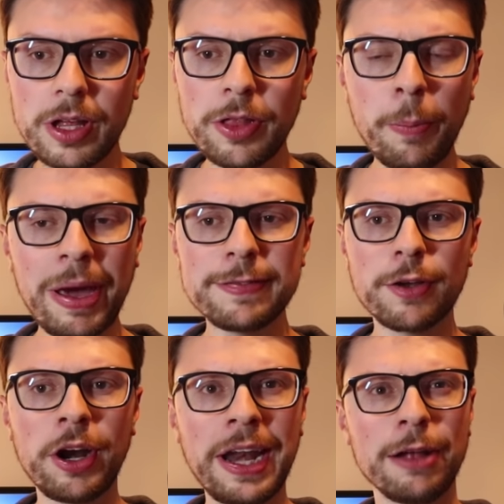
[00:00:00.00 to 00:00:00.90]
they're based
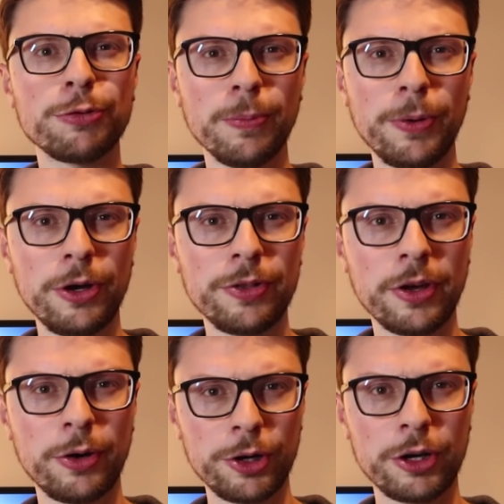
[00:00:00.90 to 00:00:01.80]
on an actual bird, the
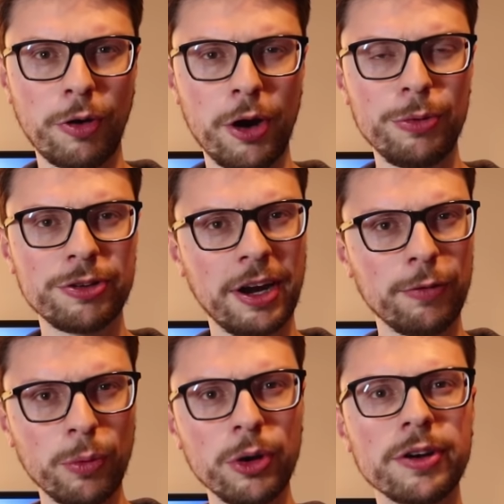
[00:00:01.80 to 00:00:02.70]
hooded crow, which kind
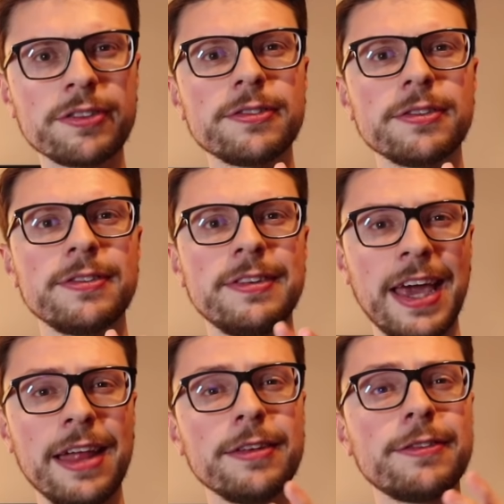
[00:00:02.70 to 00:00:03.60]
of works
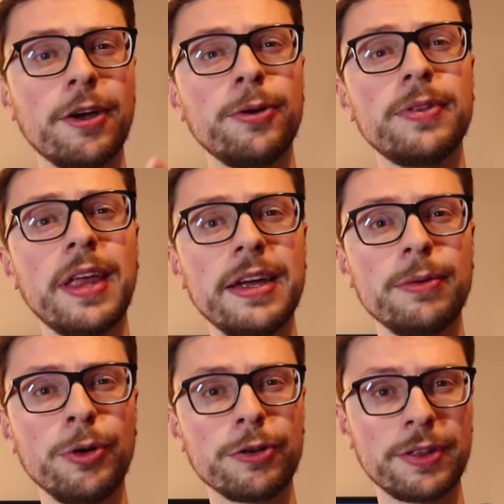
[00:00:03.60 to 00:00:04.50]
together. So they
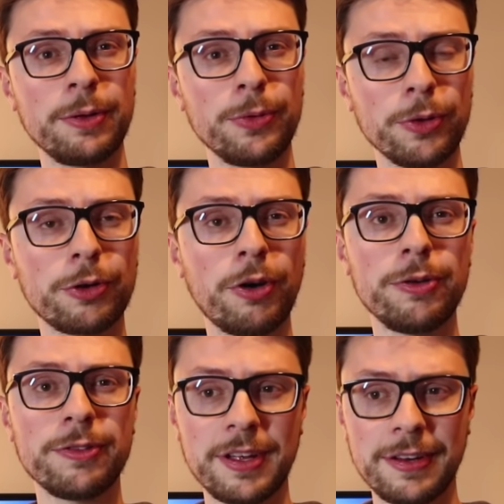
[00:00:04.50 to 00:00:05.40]
work together with other
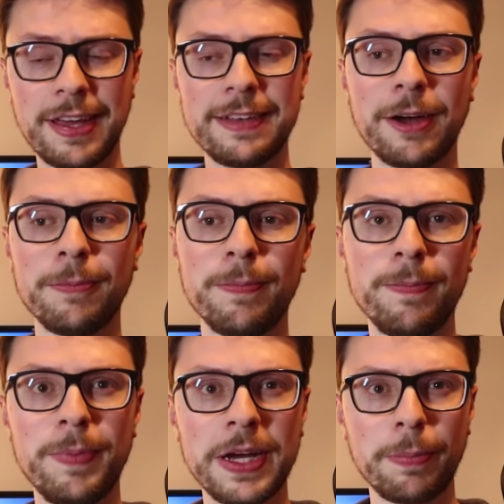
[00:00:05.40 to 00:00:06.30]
crows to kind of take down
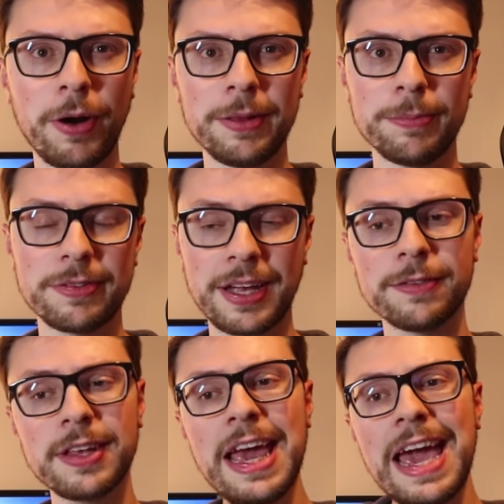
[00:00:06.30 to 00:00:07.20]
bigger prey
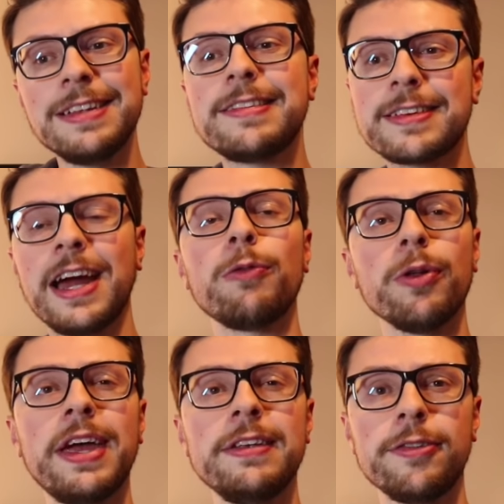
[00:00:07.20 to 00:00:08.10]
themselves. And this is kind of what
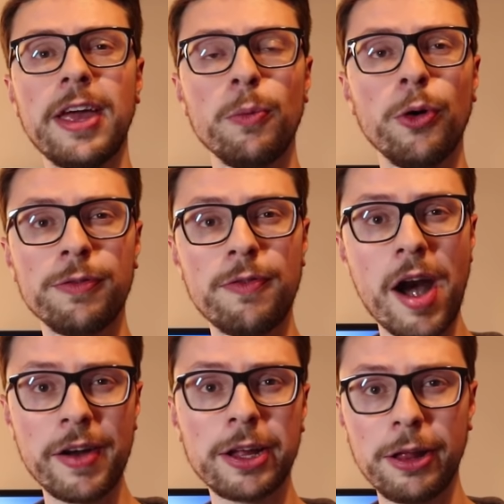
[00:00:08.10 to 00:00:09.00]
they do. They work
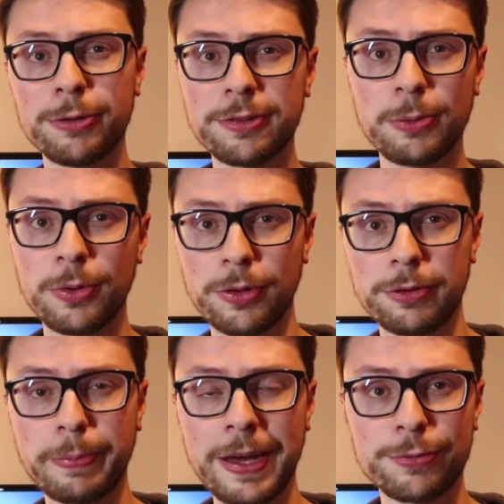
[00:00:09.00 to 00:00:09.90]
very closely with other
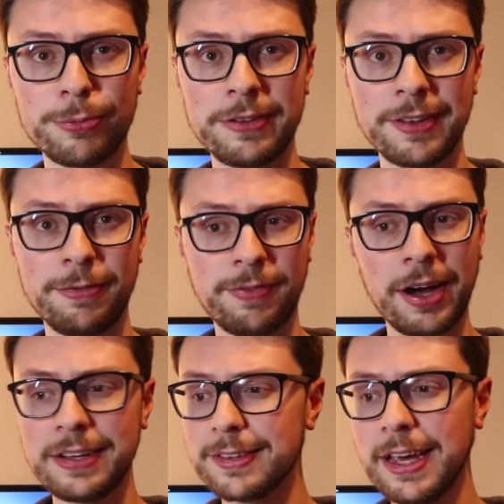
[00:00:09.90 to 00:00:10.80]
Space Marines. They
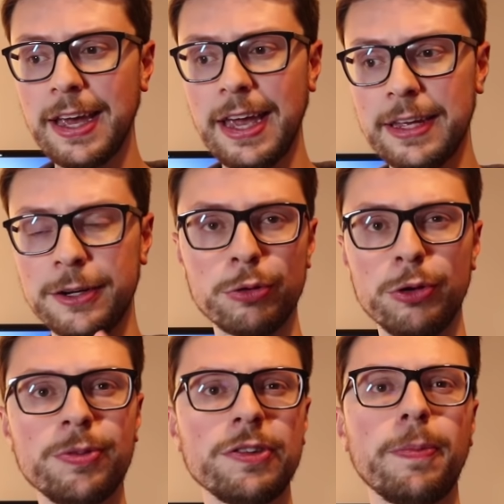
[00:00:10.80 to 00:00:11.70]
fight in
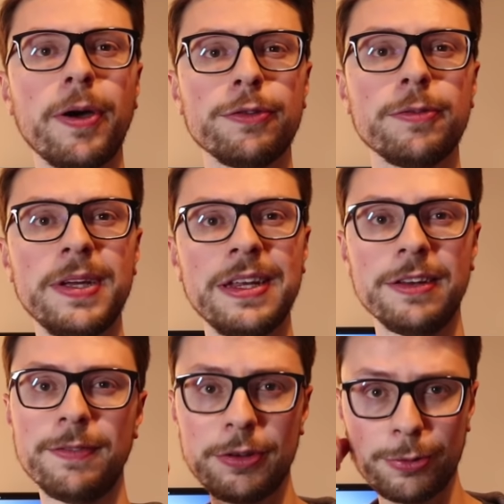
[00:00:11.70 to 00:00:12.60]
groups as opposed to being
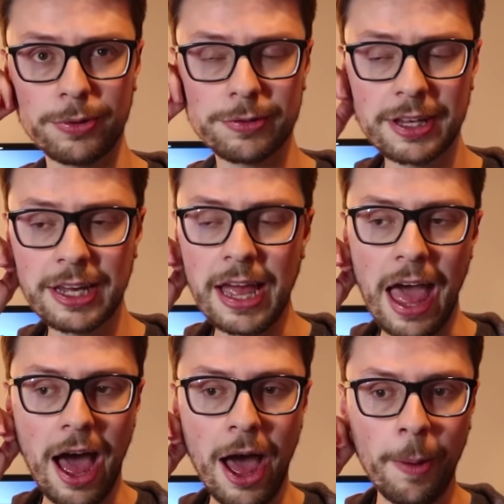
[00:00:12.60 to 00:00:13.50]
individuals.
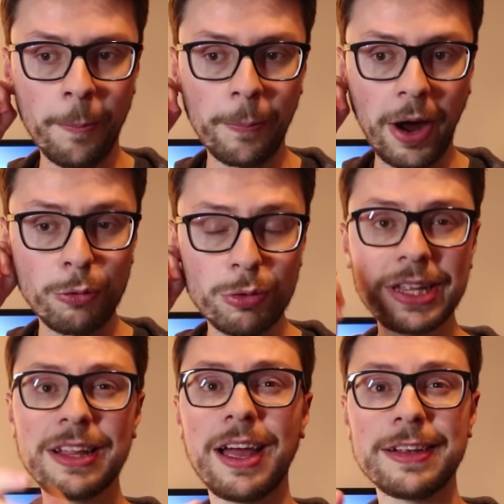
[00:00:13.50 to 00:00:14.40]
I
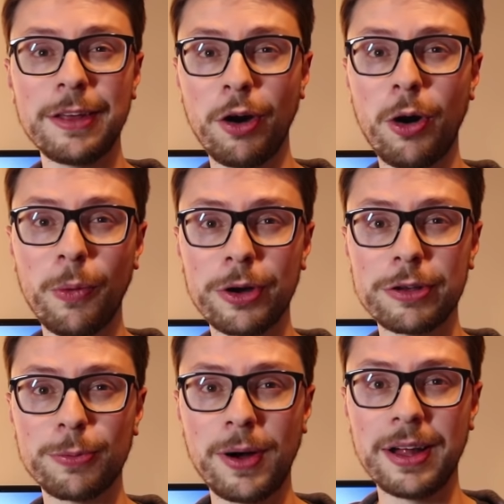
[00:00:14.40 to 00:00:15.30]
really like the artwork
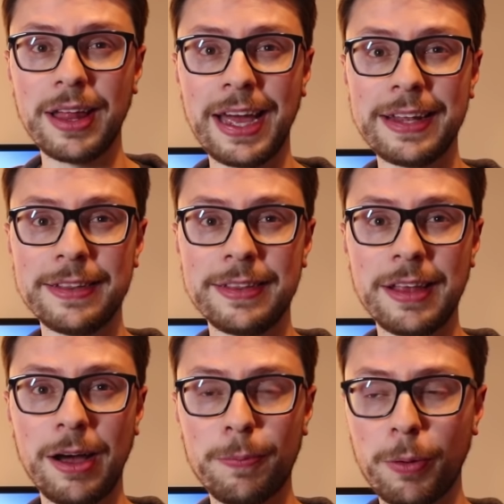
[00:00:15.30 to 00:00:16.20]
as well, and
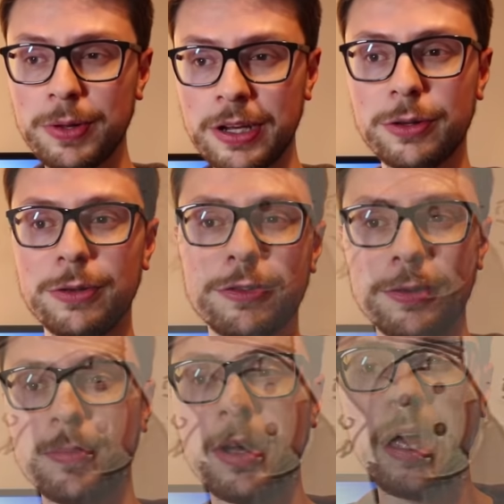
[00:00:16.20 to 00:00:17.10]
I'll probably include some